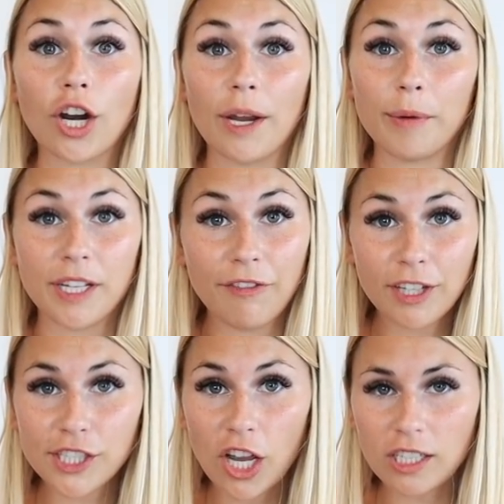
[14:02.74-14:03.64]
All right, we're
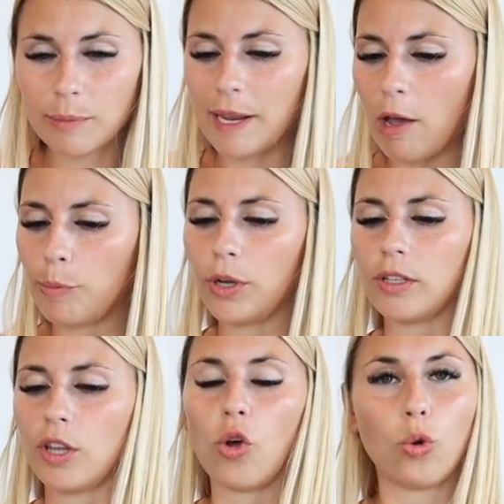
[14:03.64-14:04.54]
definitely stocked up now. I
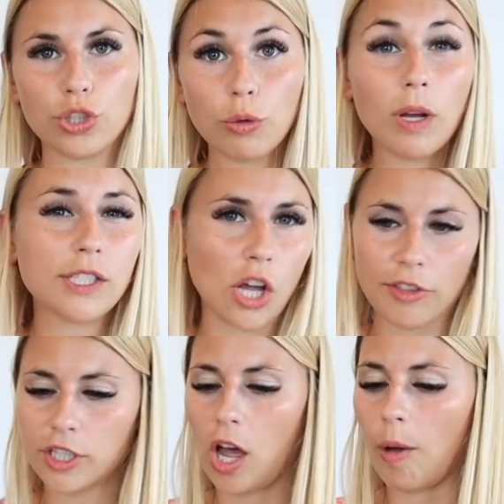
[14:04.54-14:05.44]
put the older ones on
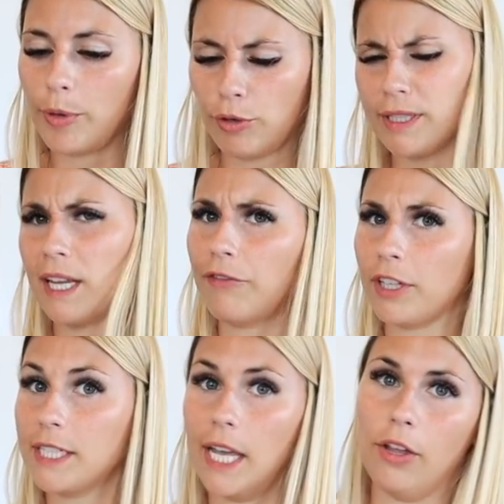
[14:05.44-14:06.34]
the top, but you can
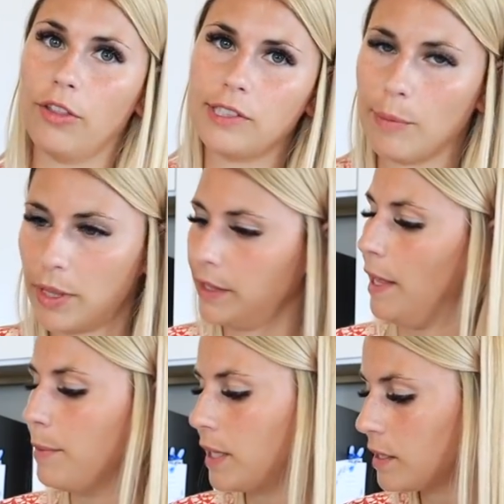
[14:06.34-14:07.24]
definitely tell some of the
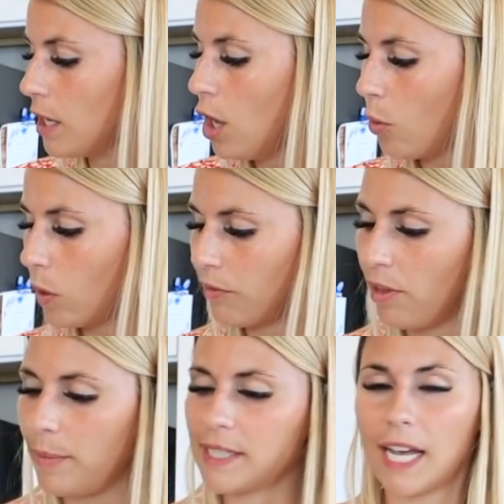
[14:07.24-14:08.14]
lemons. One of
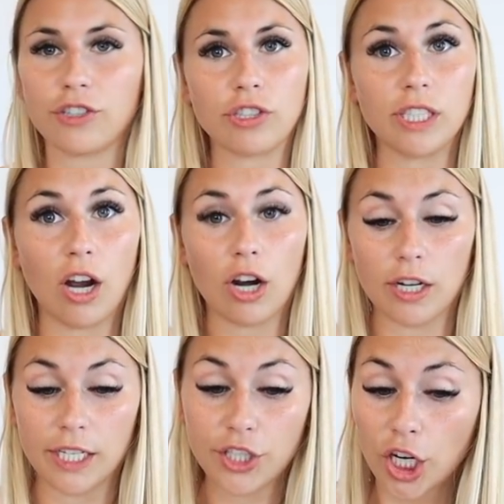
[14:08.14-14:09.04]
them has actually
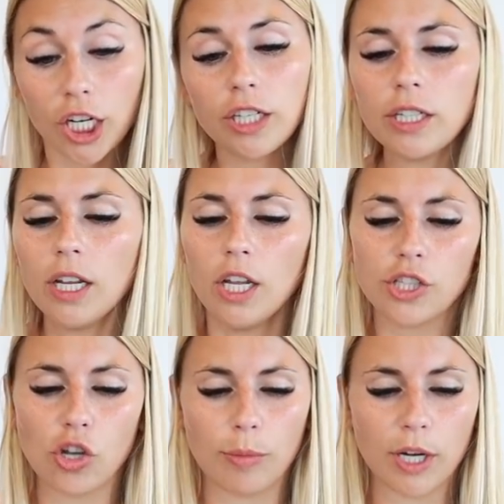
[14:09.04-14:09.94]
already turned,
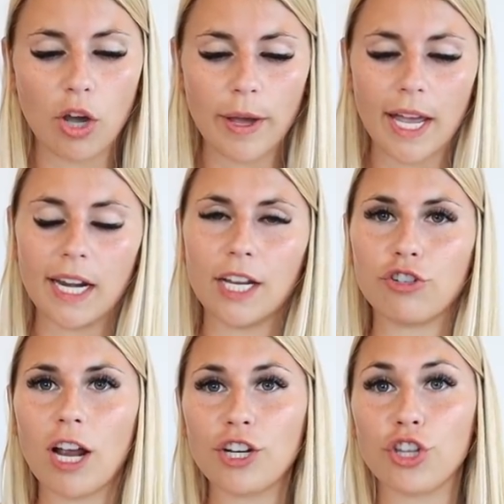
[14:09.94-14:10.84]
so I'm gonna go ahead and
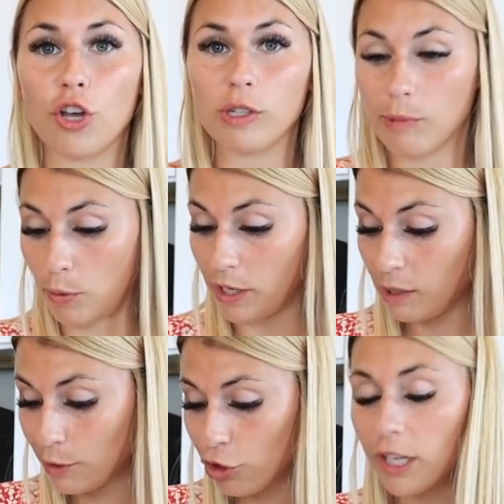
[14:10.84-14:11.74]
trash those, but we're
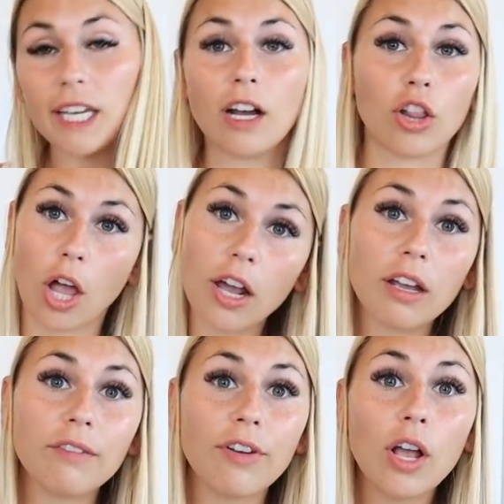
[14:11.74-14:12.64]
gonna be drinking a lot
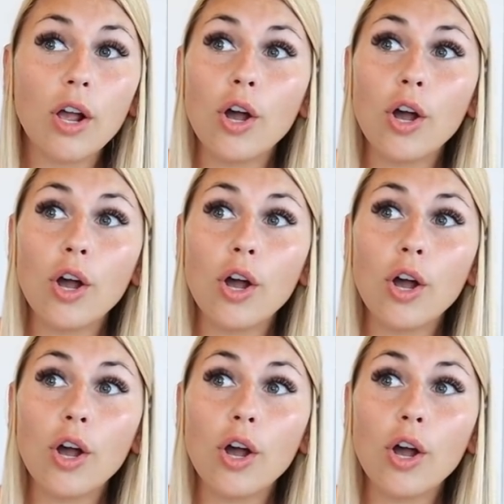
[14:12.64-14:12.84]
of